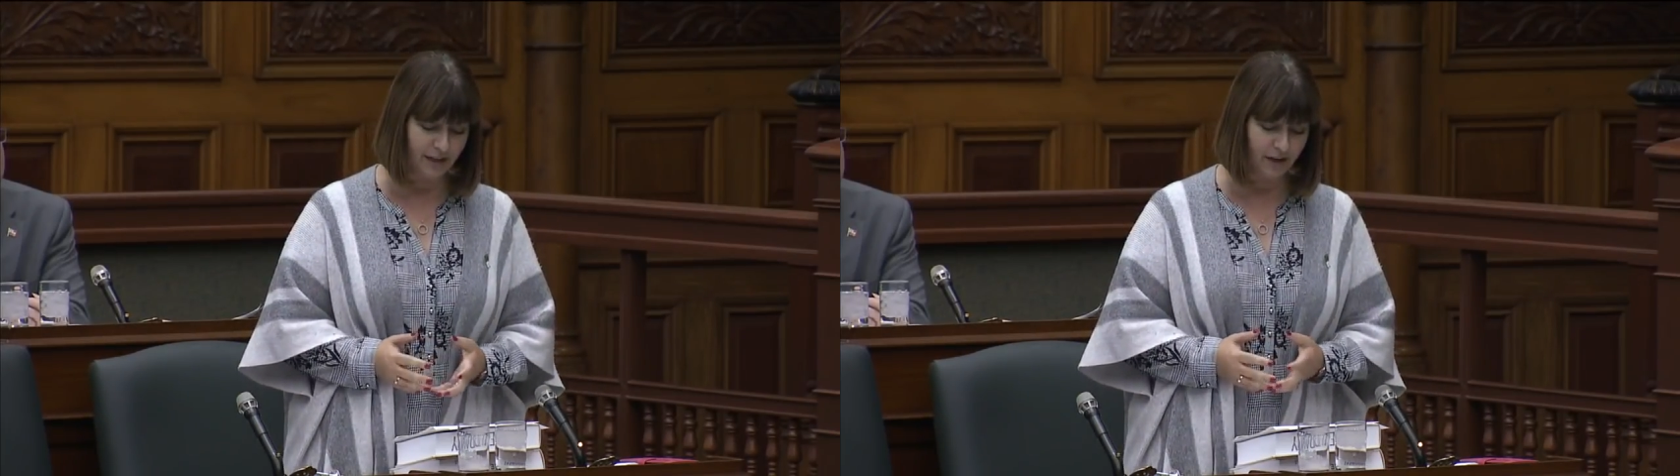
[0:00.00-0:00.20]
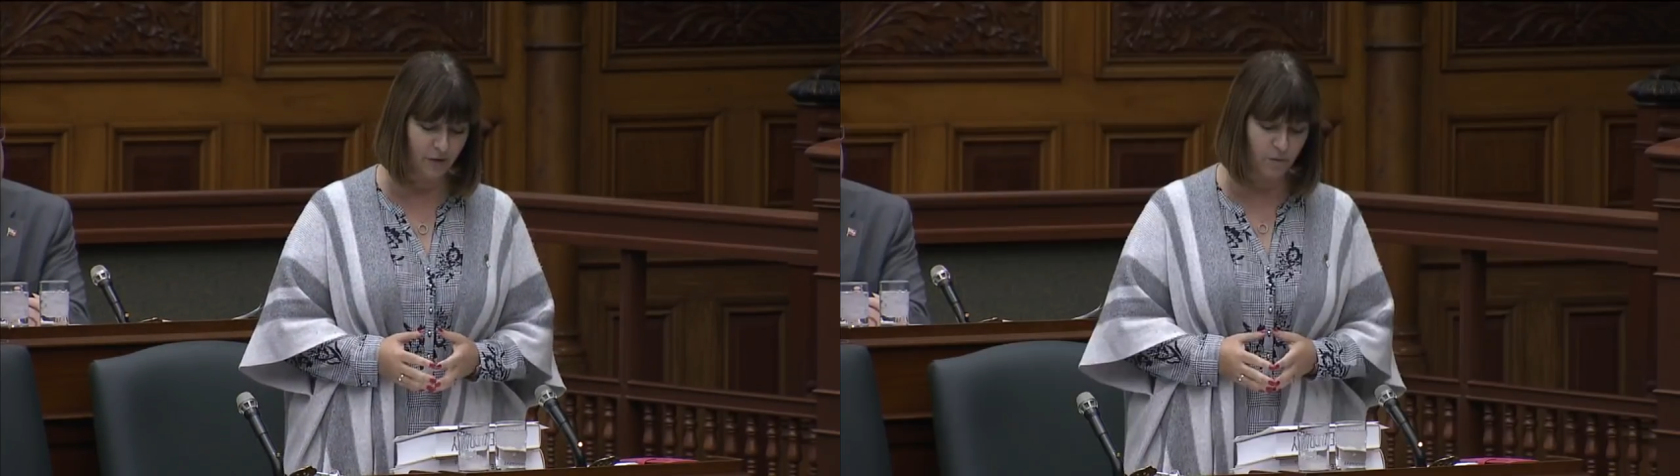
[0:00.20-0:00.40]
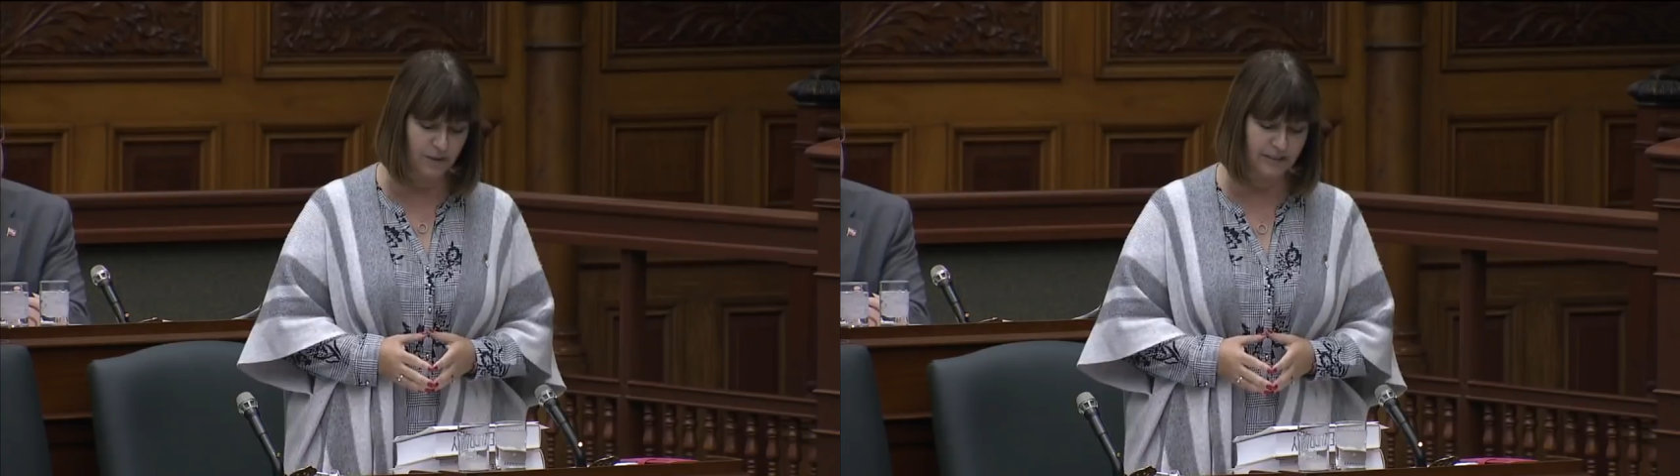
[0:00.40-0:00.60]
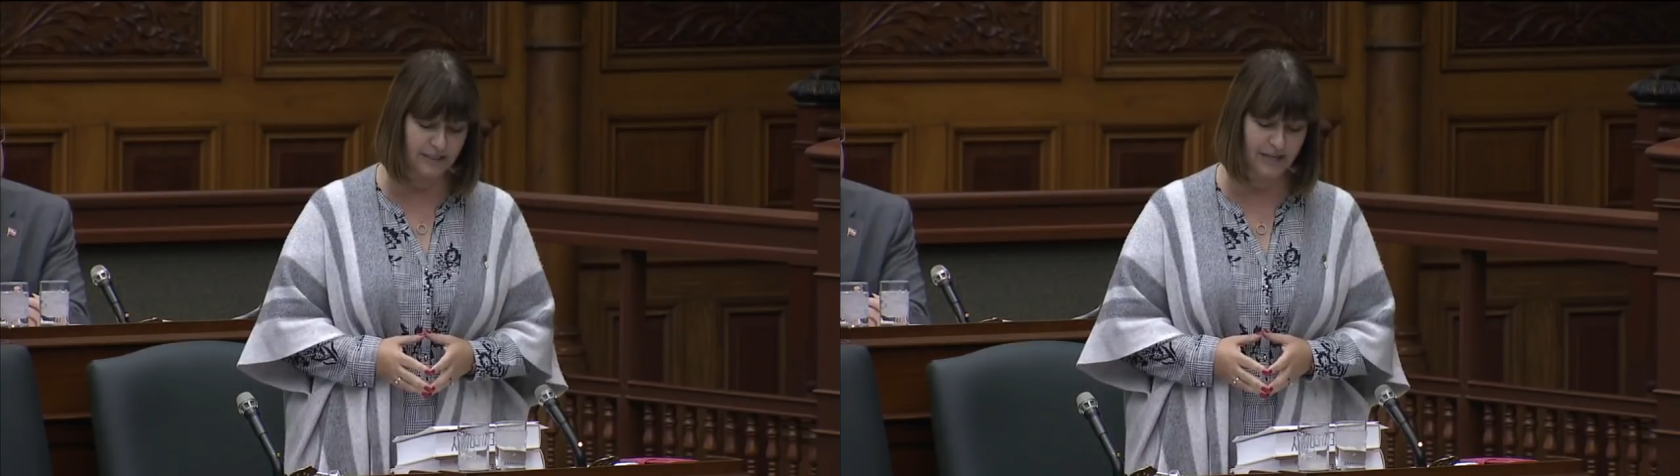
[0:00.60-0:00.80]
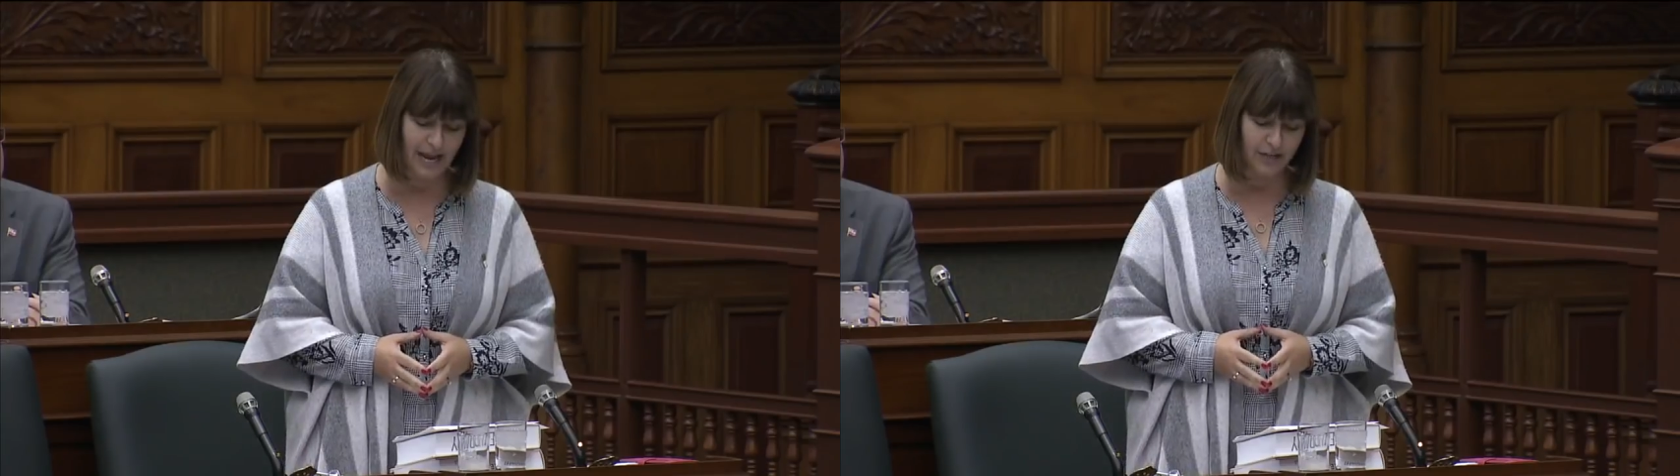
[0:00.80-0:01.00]
Karen
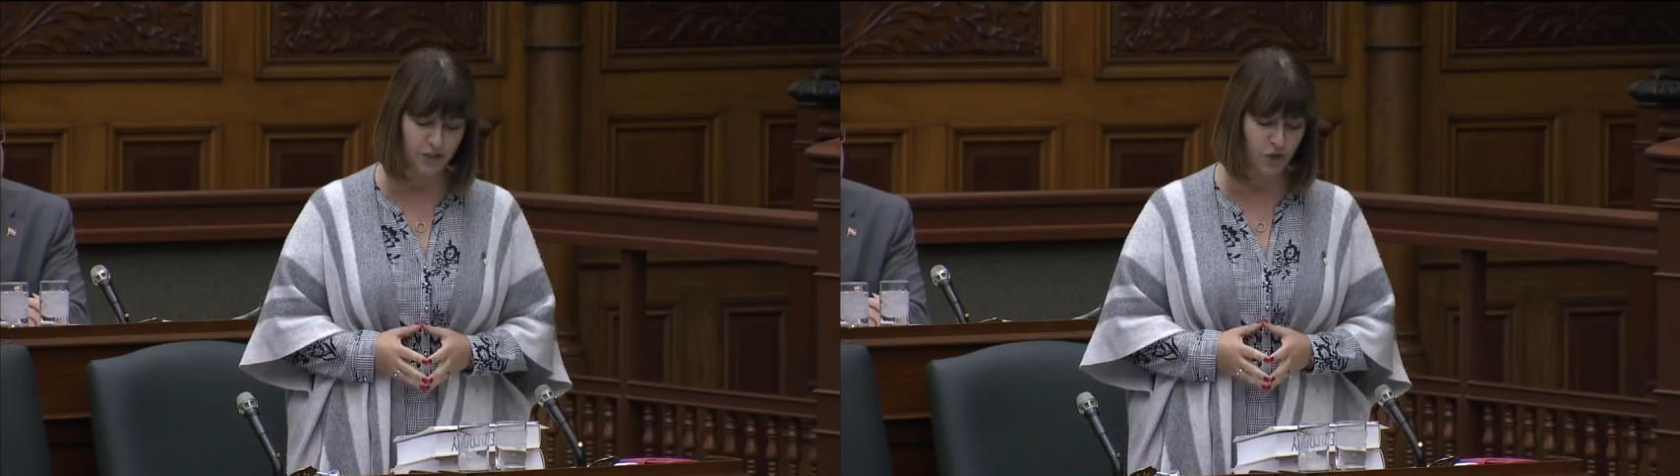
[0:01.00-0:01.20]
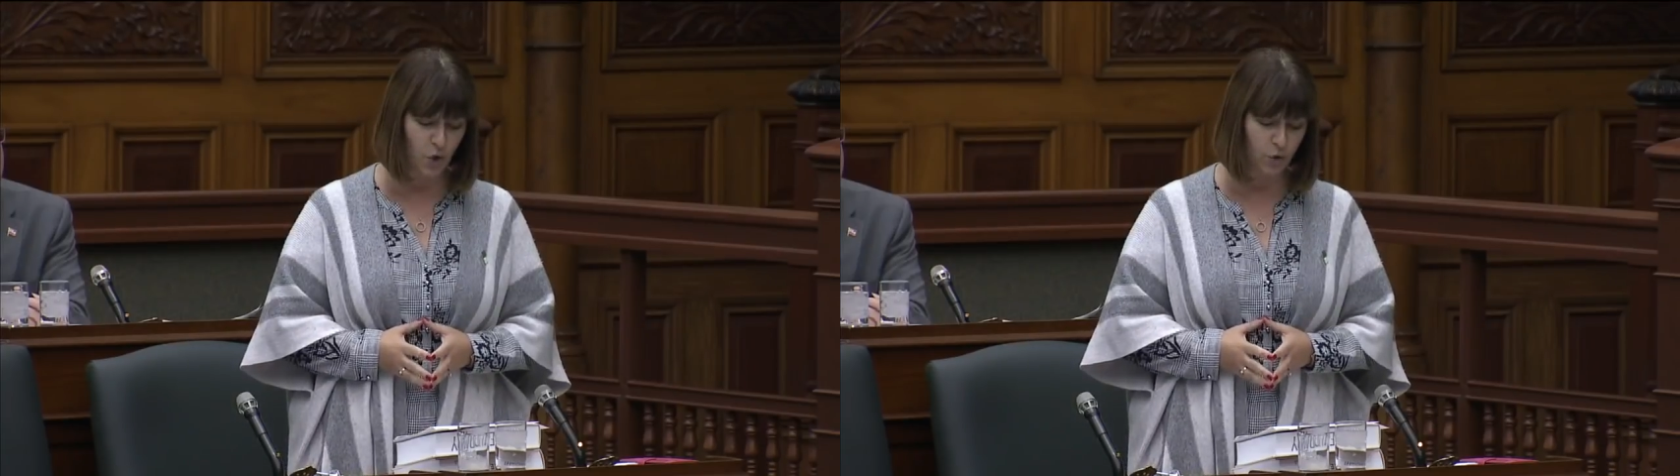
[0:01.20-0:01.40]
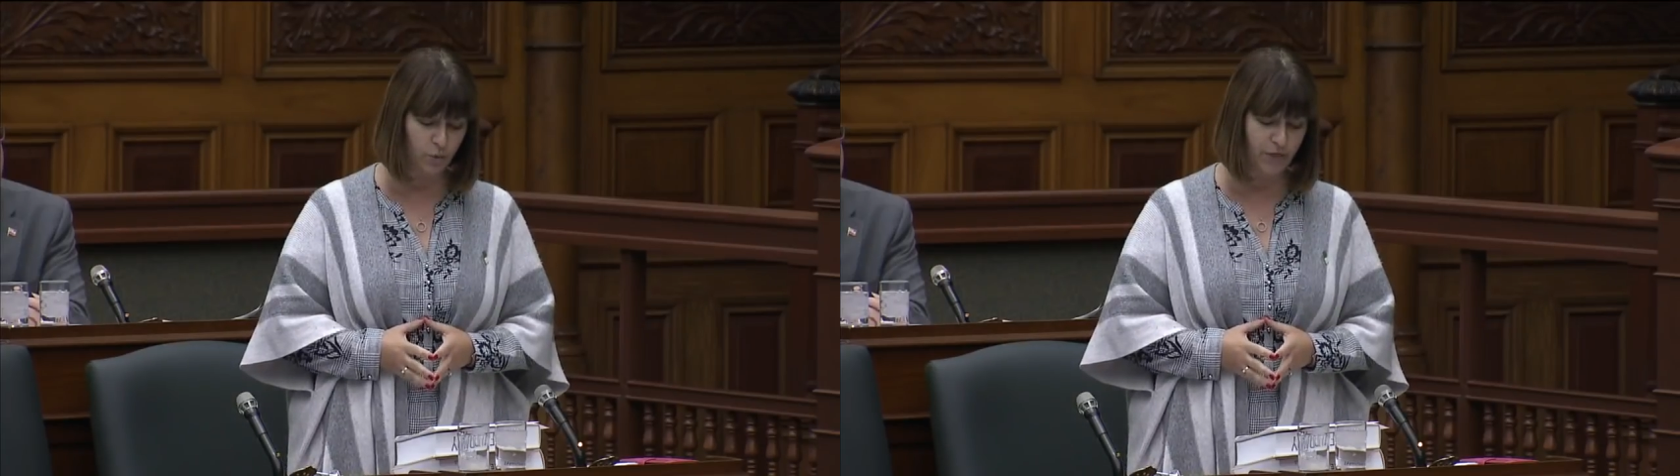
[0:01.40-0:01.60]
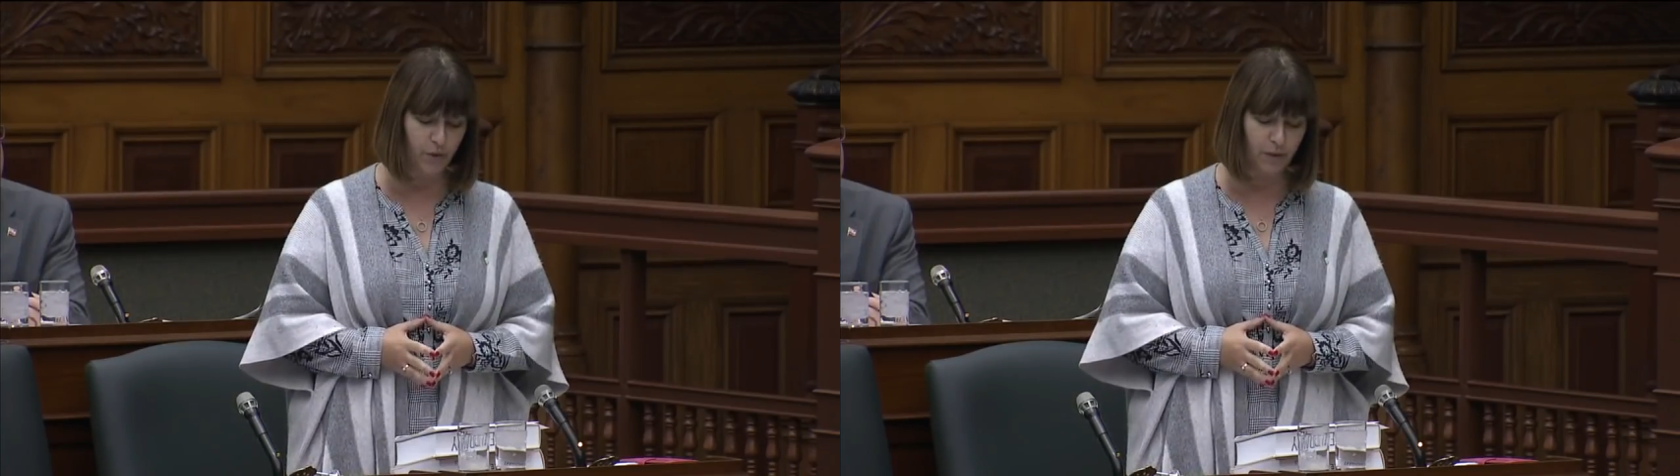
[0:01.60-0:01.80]
Wilson has shown with the